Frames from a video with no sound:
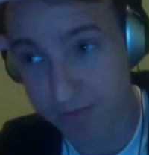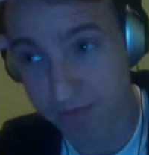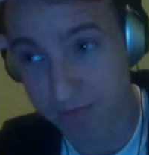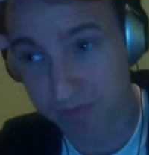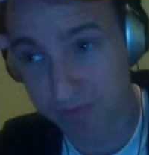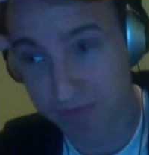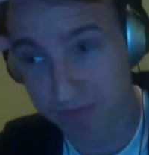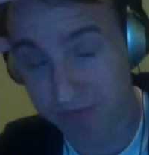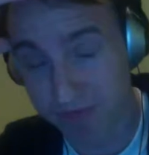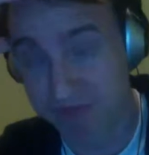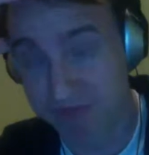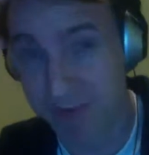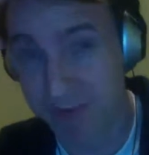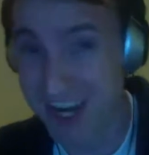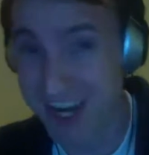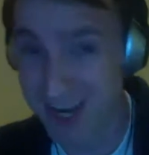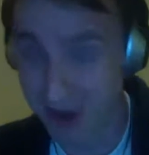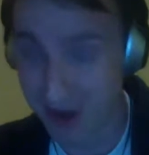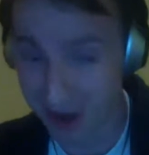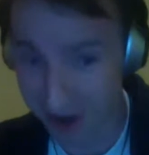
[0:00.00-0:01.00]

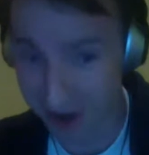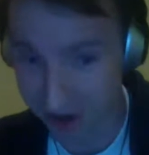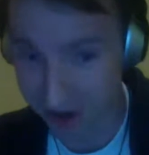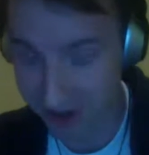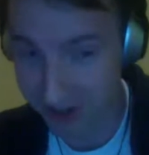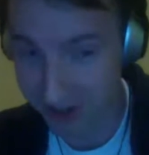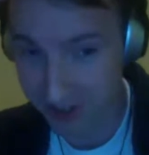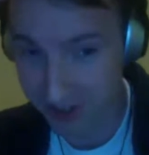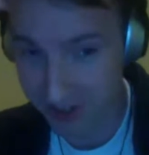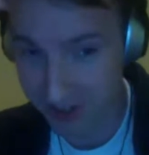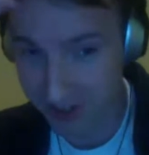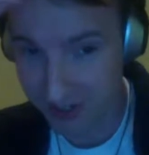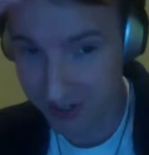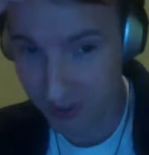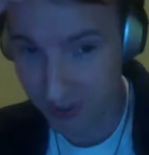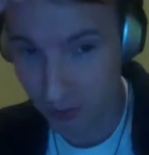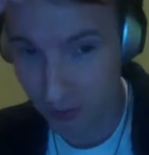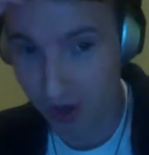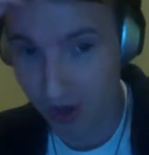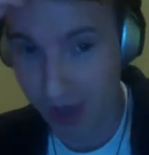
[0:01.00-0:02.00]
fear
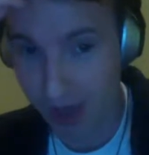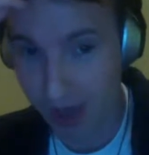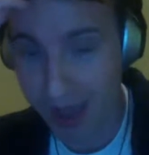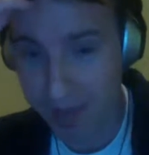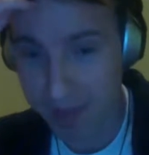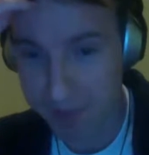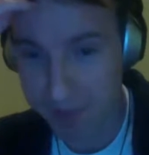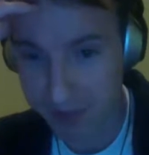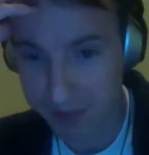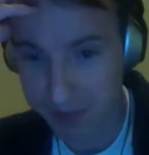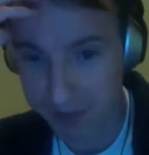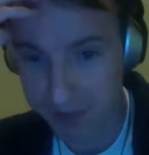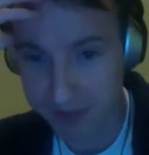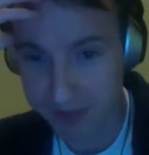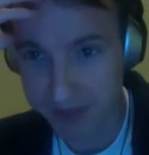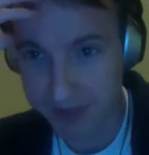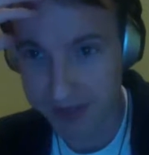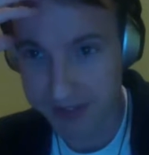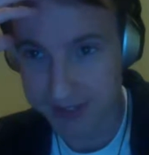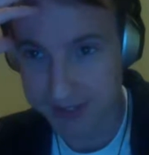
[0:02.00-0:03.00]
will happen
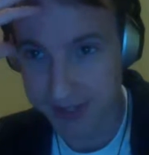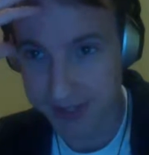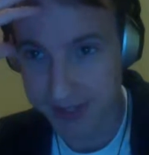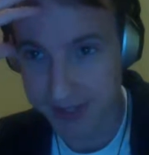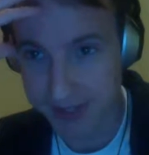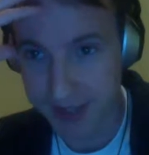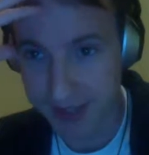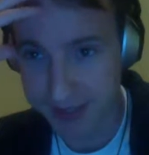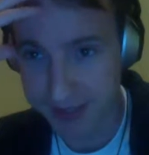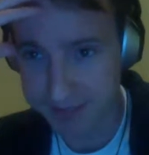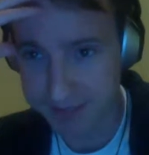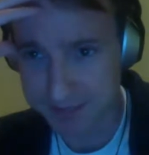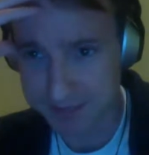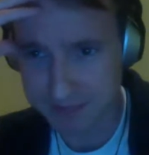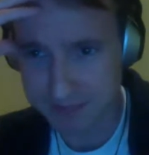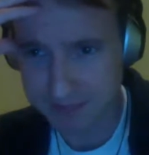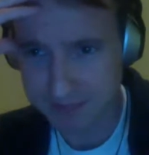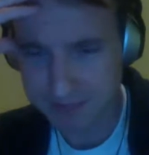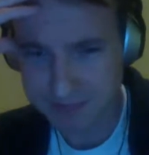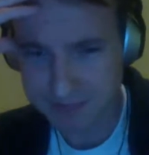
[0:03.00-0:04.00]
is that
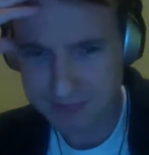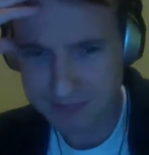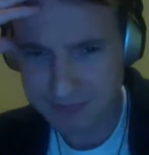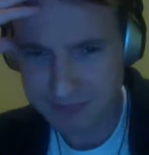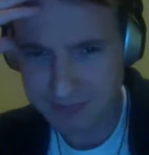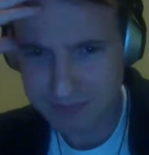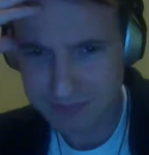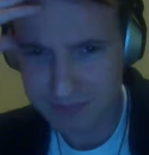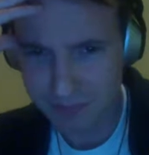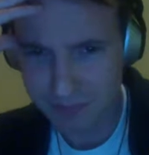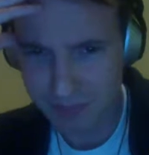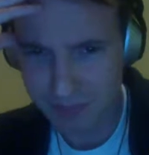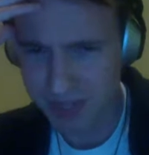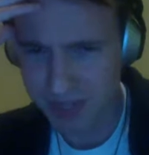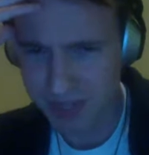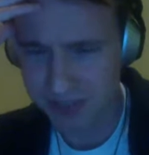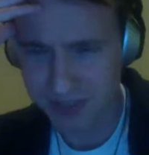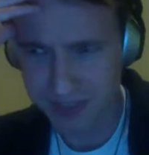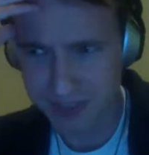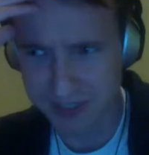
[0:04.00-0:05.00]

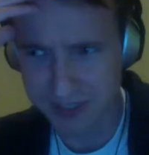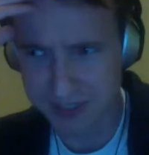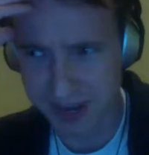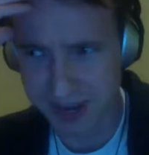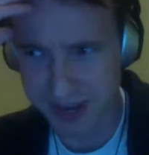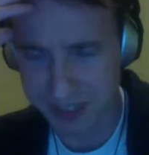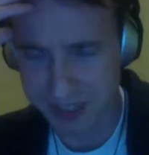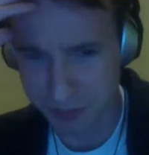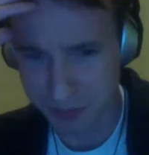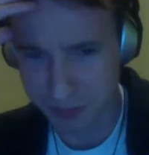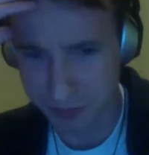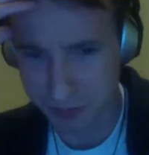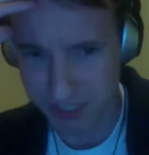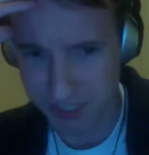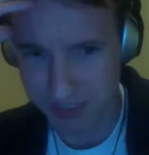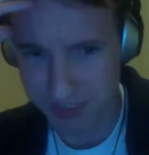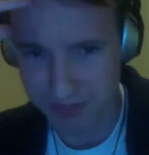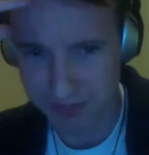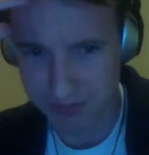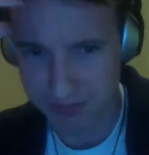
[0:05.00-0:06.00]
Bayley and Sasha will
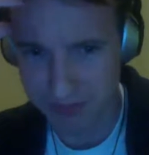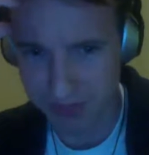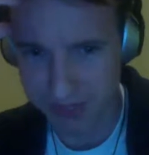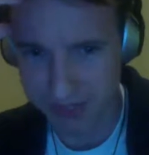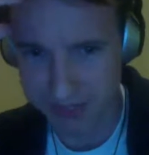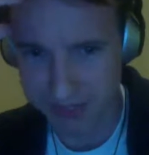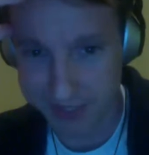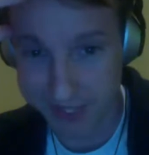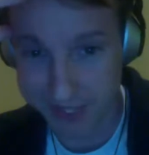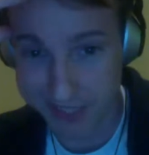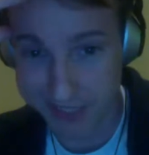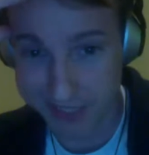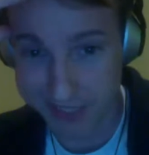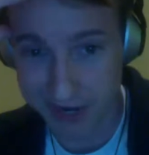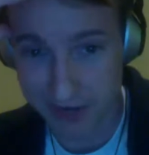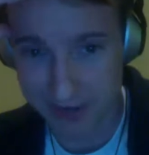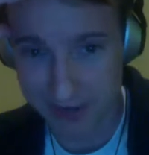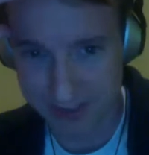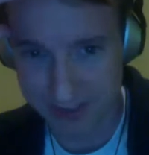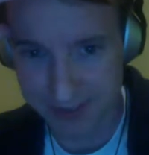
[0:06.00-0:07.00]
be like geeked
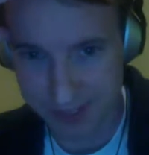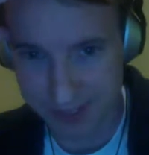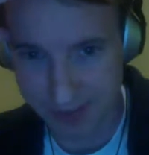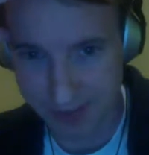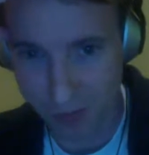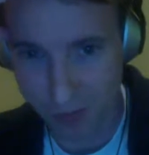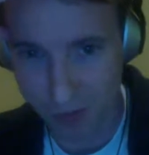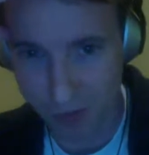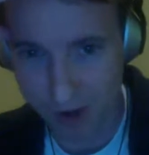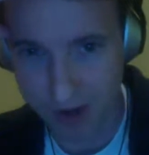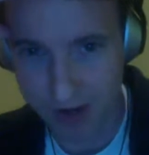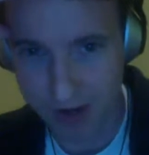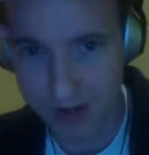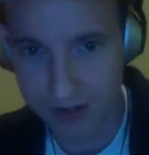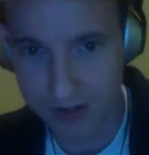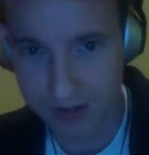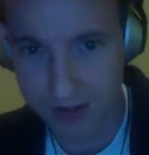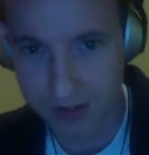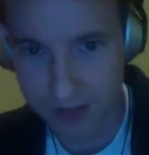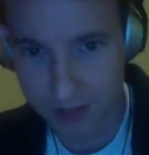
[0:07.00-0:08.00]
out in some way,
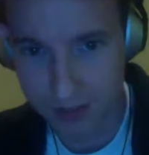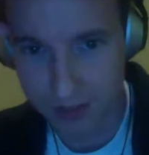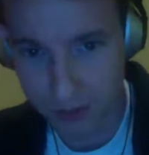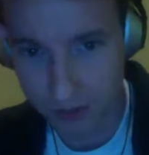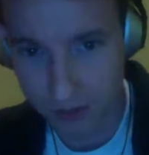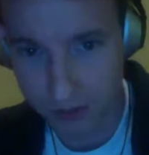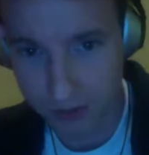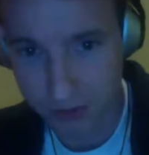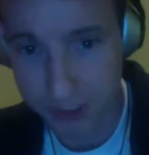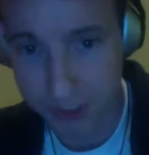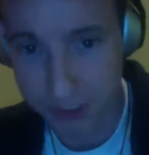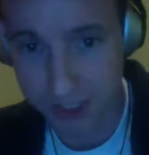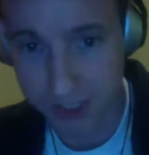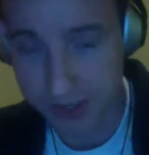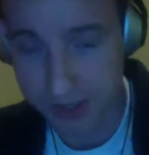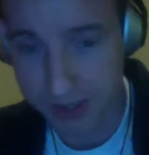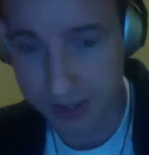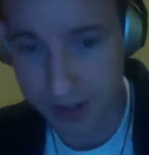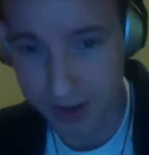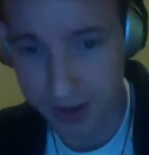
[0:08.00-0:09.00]
or cheated
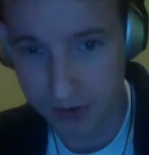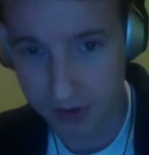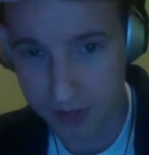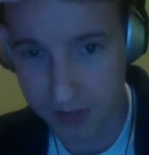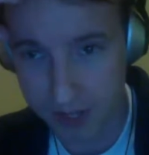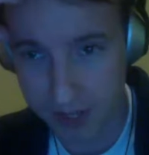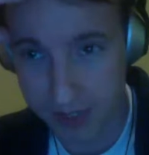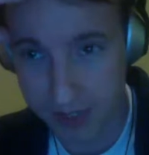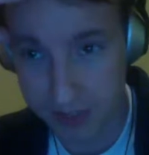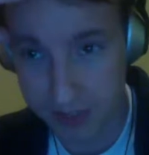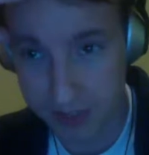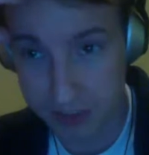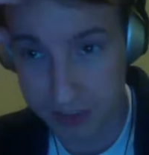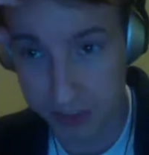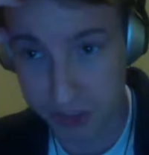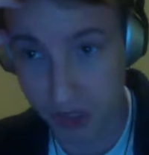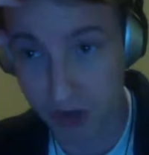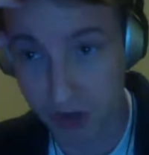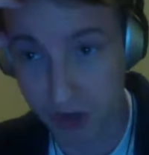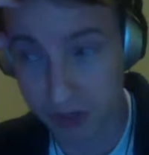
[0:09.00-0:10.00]
out, and
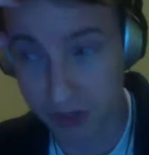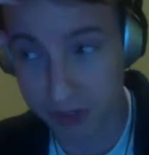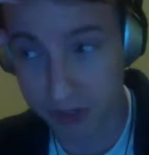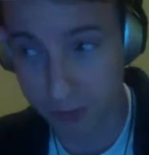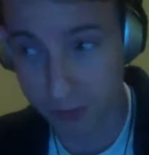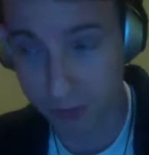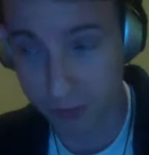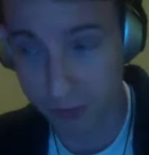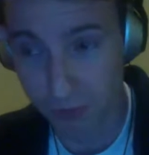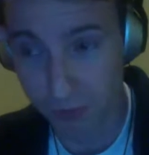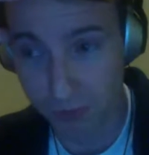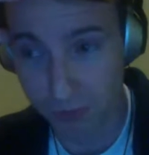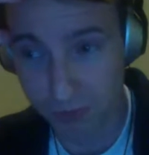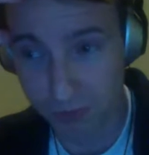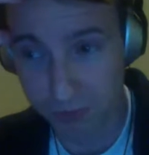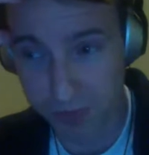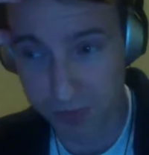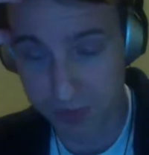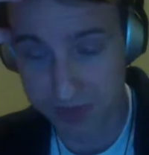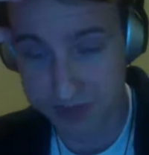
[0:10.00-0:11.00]
Charlotte will
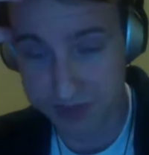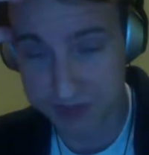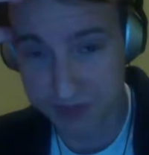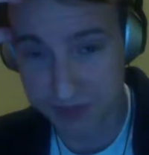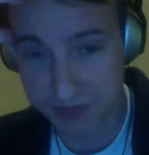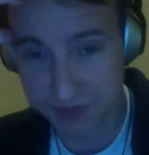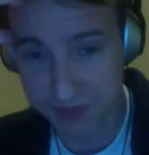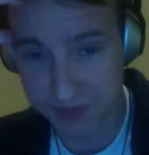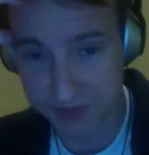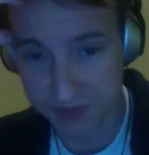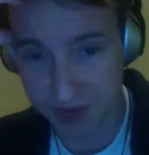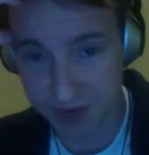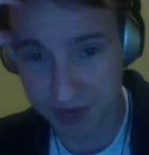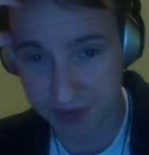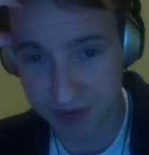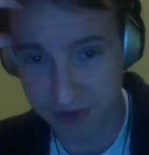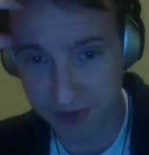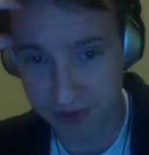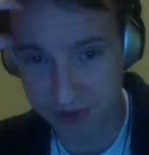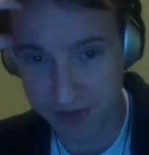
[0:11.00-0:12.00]
be the sole
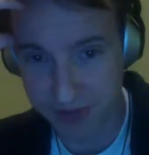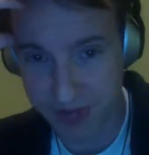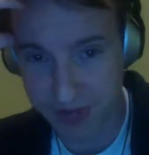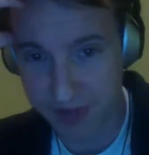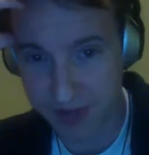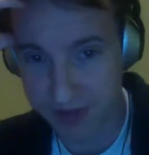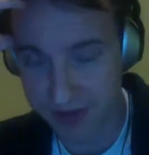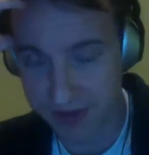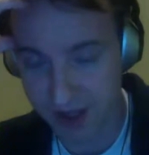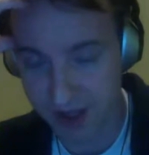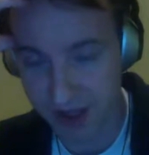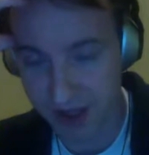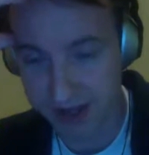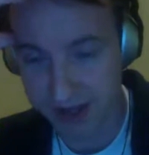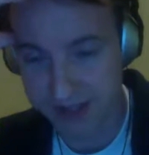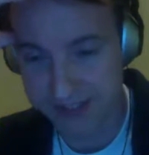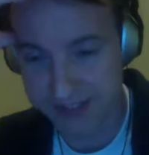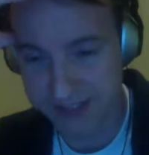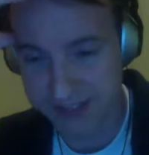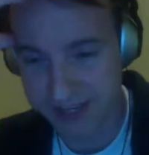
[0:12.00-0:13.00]
survivor. And
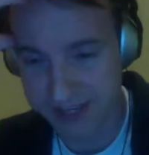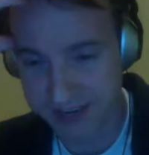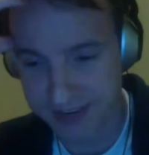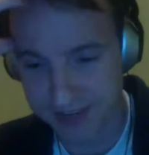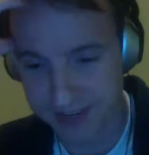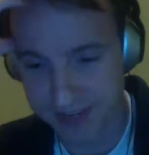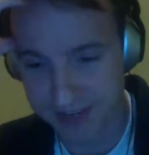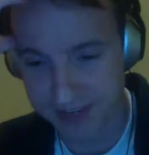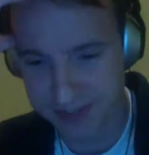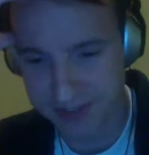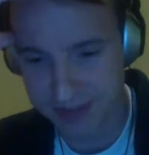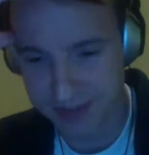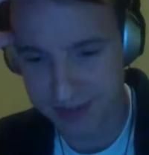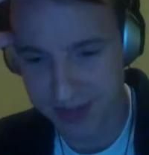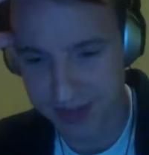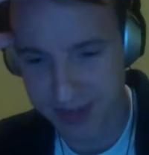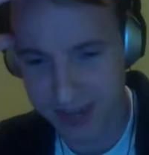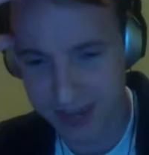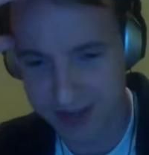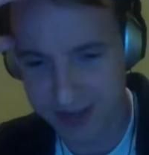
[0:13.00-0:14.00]
honestly, if they do
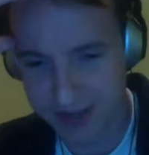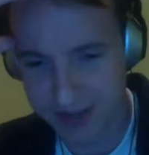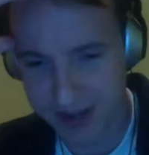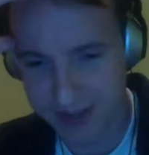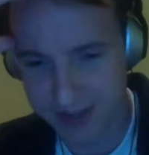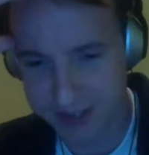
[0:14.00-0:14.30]
that, I